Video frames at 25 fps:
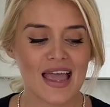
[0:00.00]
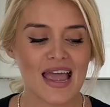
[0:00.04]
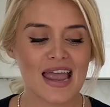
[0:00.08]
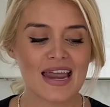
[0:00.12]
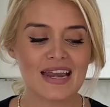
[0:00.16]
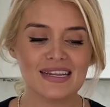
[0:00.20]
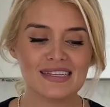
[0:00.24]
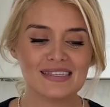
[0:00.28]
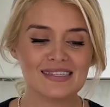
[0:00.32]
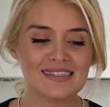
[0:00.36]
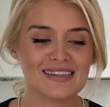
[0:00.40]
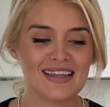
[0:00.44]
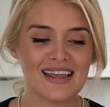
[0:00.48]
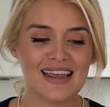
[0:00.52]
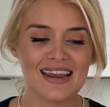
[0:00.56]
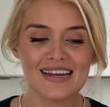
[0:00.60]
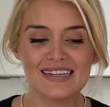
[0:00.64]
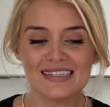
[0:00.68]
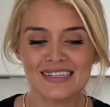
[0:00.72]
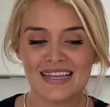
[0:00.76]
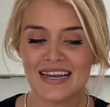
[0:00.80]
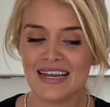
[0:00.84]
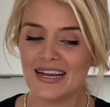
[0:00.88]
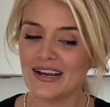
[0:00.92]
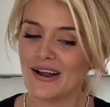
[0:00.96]
It
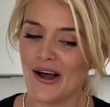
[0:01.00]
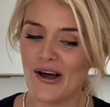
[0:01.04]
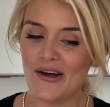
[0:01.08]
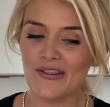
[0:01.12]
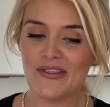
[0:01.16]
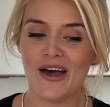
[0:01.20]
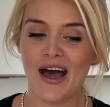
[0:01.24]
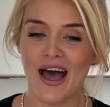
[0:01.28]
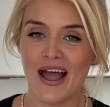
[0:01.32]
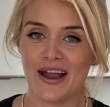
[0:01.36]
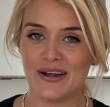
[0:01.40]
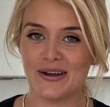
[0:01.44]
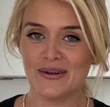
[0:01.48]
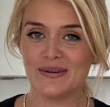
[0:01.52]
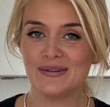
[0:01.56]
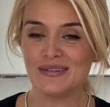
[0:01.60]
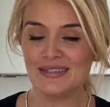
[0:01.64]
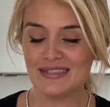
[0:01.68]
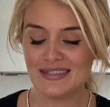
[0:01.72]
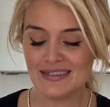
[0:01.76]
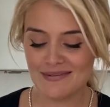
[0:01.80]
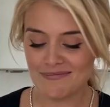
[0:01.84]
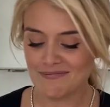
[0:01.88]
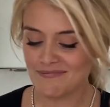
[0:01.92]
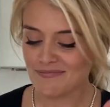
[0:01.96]
is hitting all the high
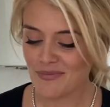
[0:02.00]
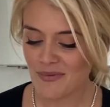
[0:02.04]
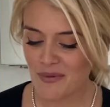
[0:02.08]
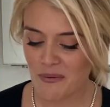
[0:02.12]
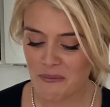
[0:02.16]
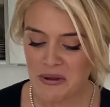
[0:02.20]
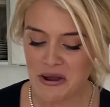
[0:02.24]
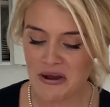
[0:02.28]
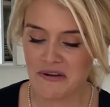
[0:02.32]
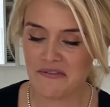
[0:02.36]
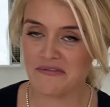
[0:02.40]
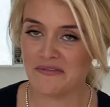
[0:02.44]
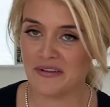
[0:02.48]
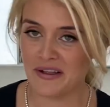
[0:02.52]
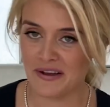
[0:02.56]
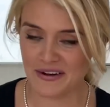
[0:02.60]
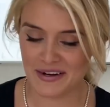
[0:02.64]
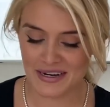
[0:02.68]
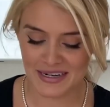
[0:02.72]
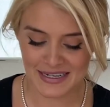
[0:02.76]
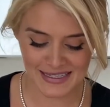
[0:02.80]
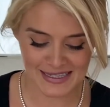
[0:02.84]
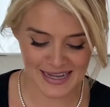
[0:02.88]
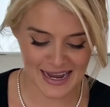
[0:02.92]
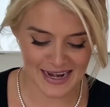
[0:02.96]
notes. We are very
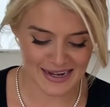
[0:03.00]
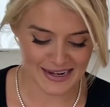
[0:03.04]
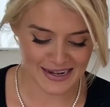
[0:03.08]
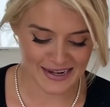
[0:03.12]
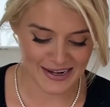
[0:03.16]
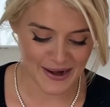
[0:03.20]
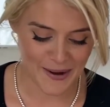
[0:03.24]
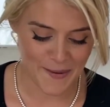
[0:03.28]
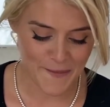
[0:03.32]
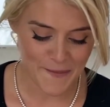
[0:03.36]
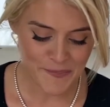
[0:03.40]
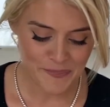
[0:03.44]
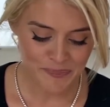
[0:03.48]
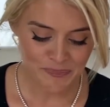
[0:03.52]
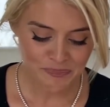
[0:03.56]
excited here.